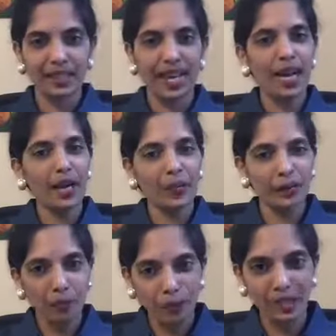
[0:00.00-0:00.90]
how
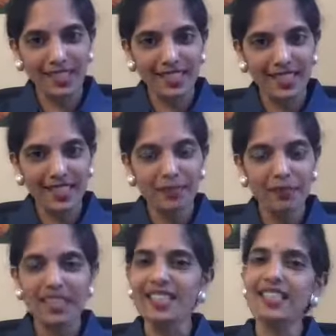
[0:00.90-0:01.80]
important sleep
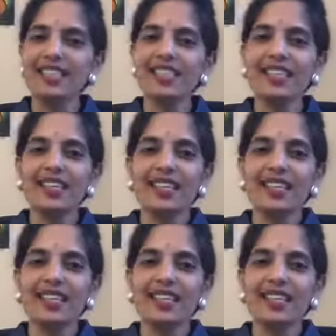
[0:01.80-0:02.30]
is,